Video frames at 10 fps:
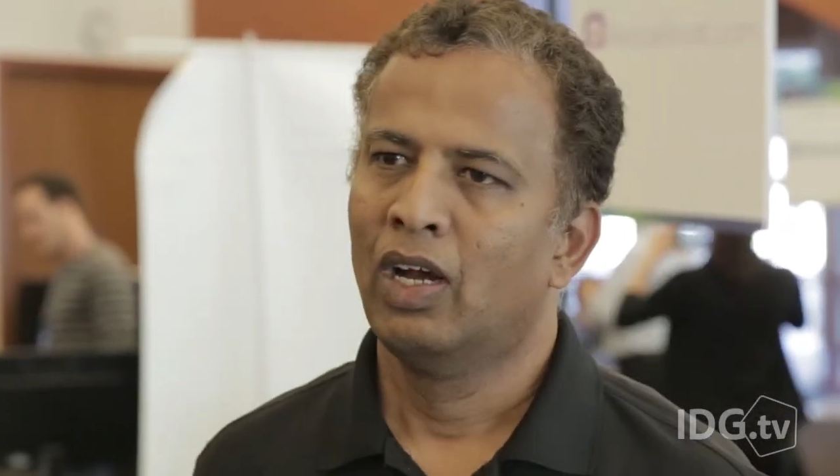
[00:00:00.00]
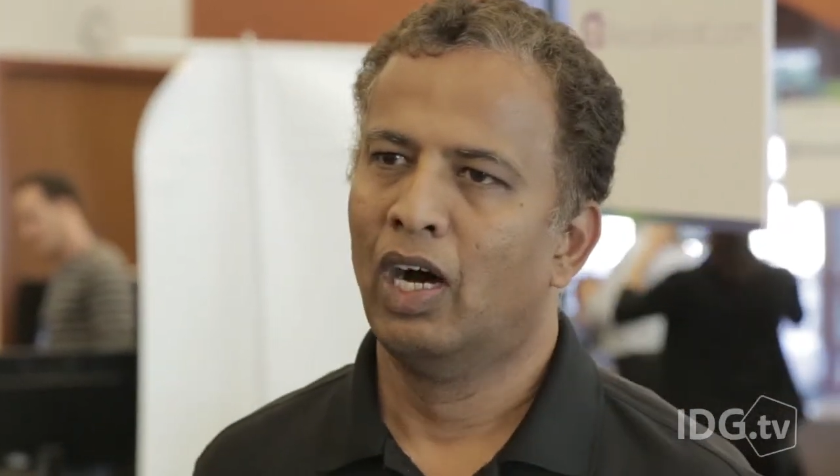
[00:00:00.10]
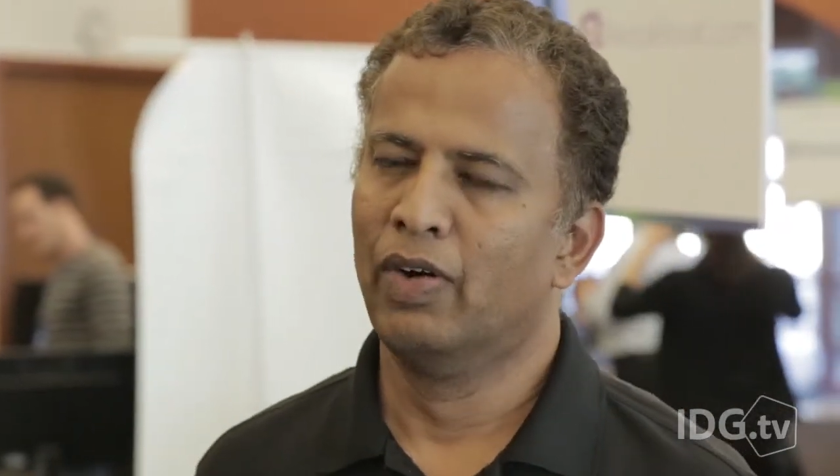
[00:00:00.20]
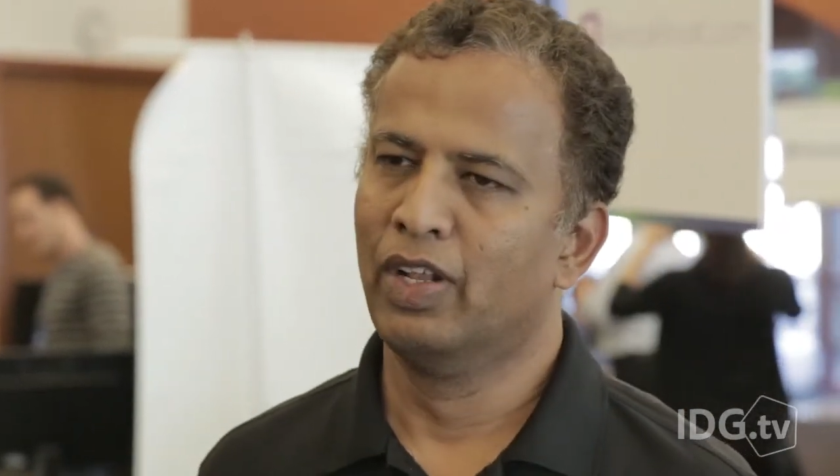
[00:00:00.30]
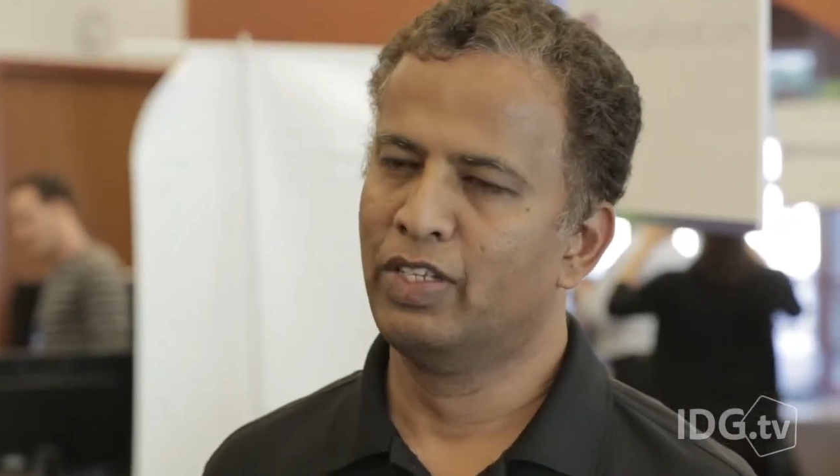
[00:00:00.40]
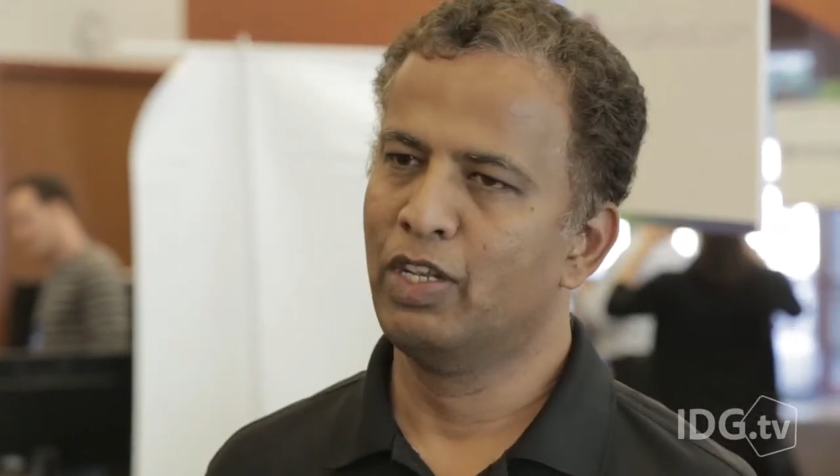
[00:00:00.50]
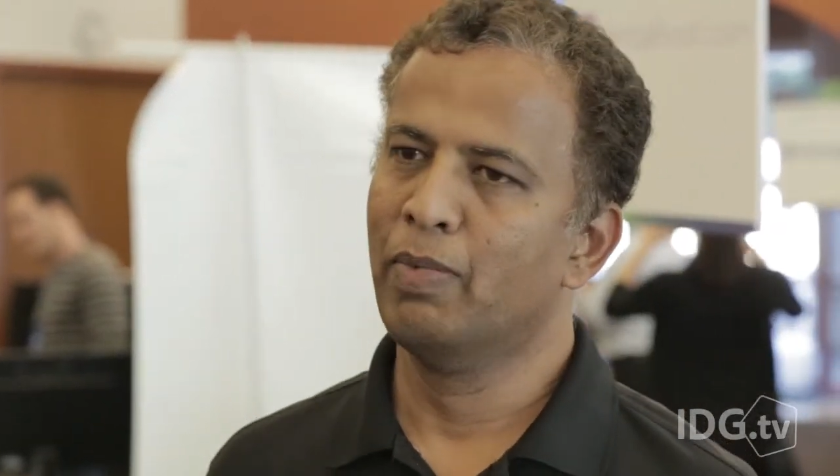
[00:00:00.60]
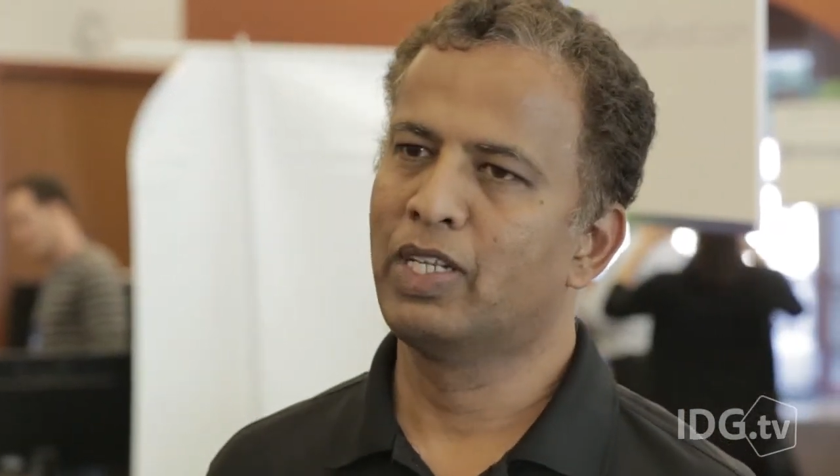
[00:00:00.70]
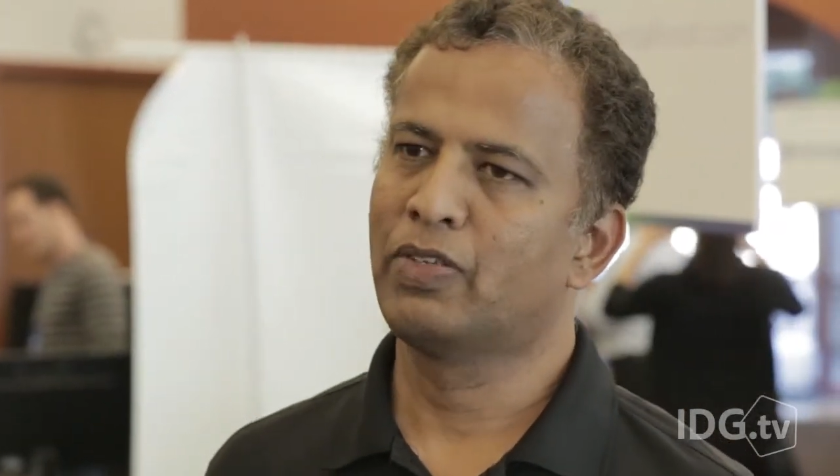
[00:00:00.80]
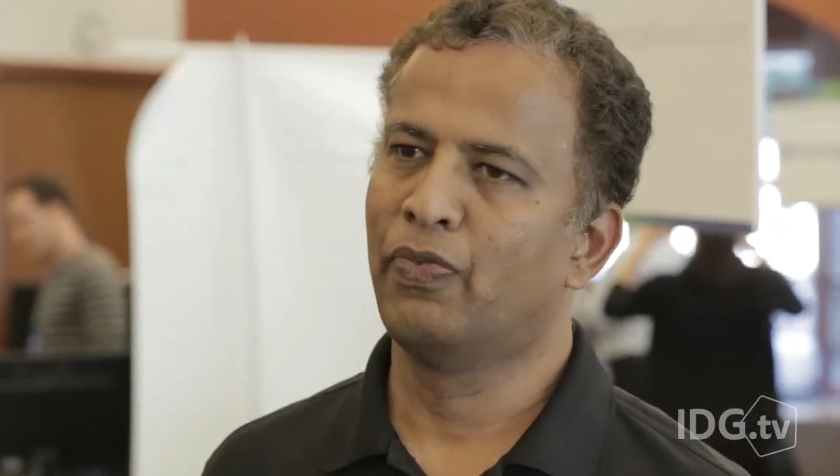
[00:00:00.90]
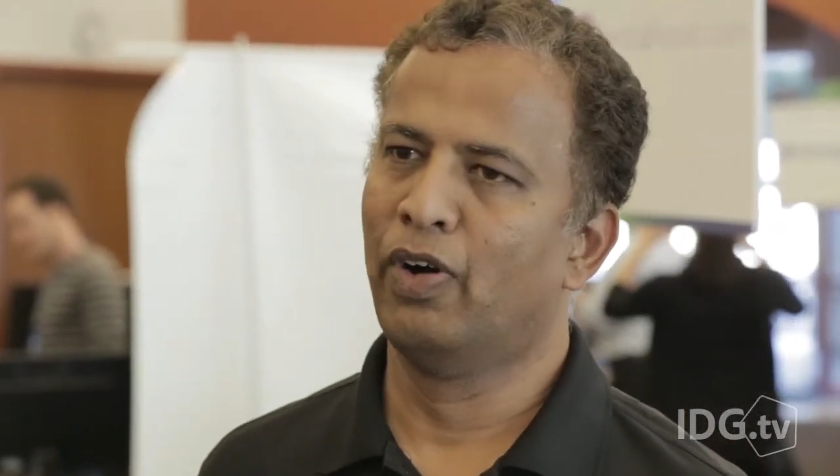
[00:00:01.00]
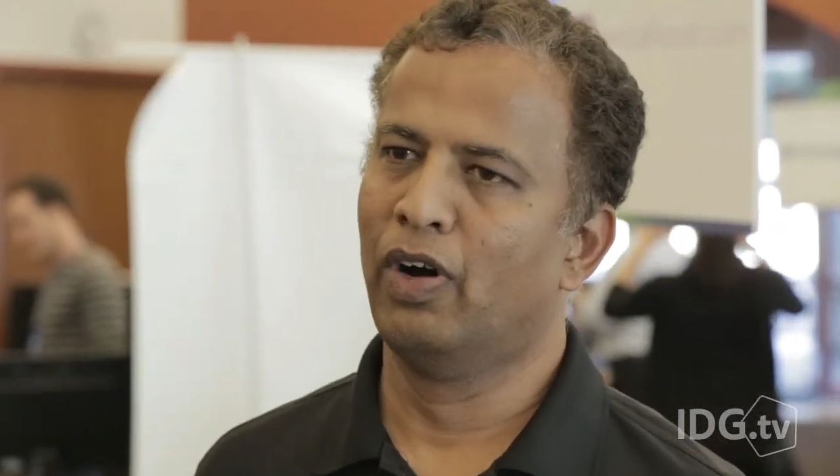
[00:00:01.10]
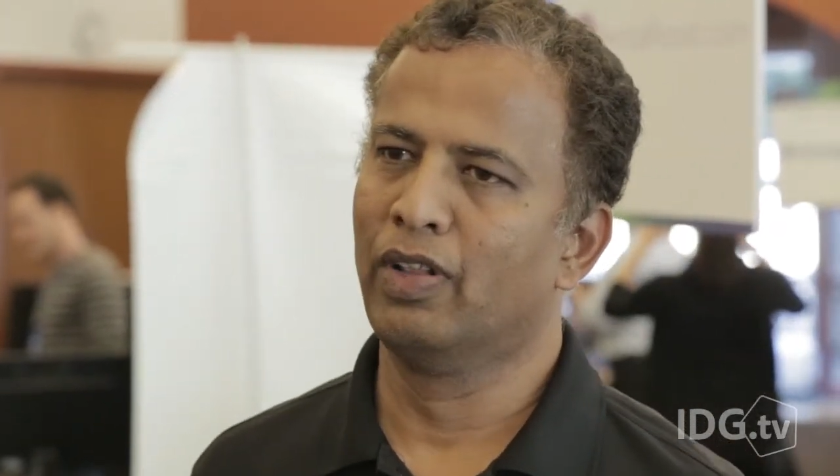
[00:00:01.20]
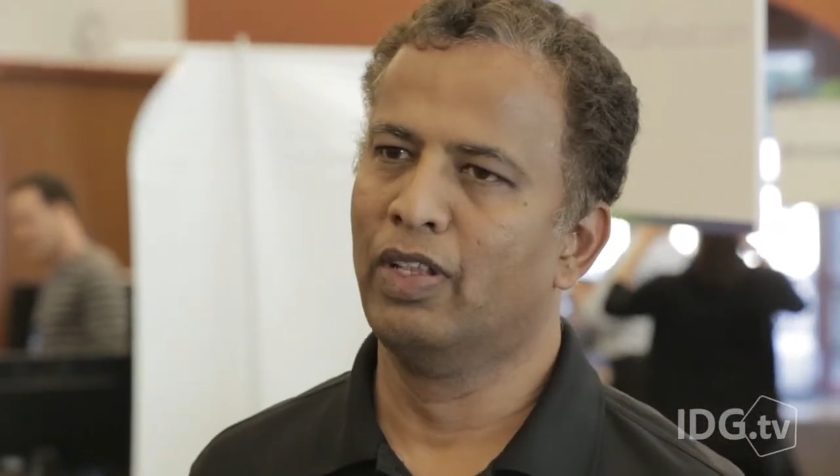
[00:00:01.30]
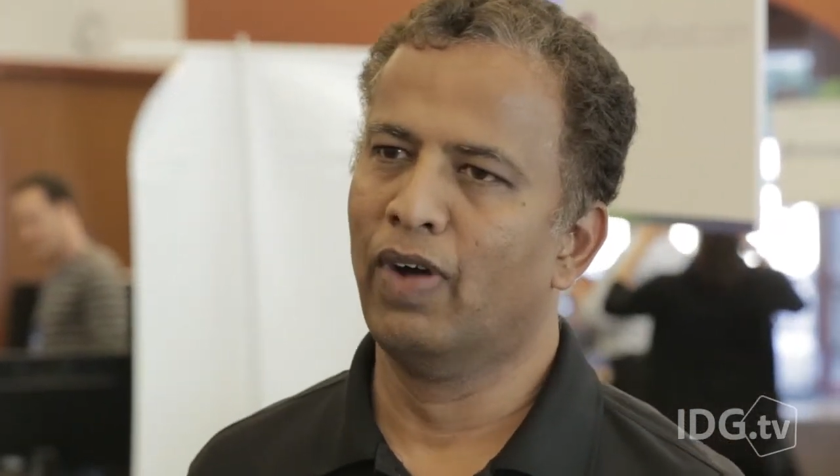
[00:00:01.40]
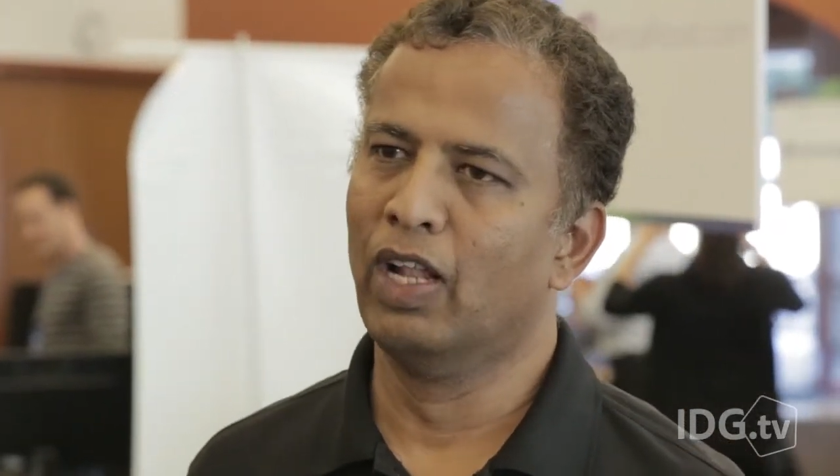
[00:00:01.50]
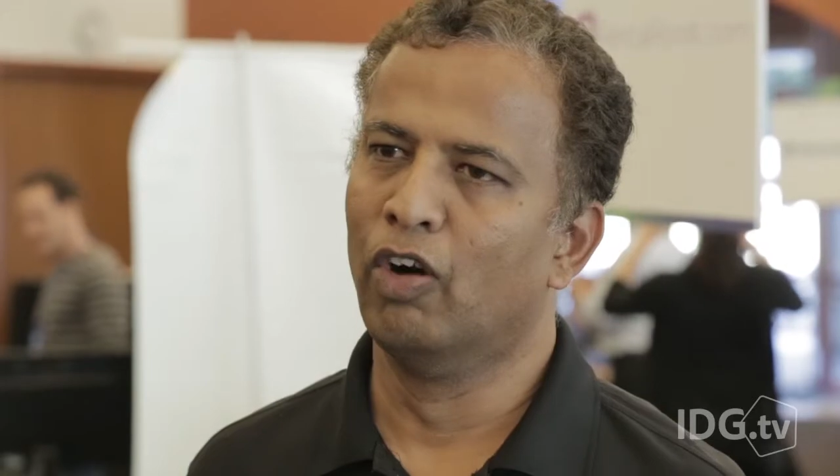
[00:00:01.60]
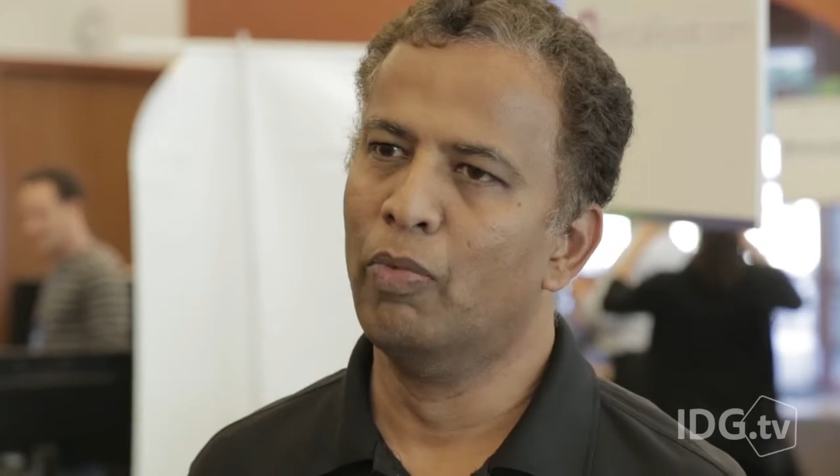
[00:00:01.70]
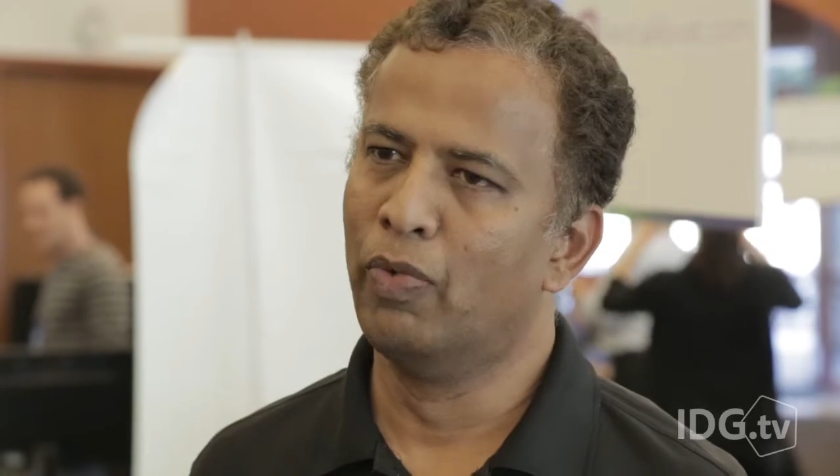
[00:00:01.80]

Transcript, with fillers: our estimates for the home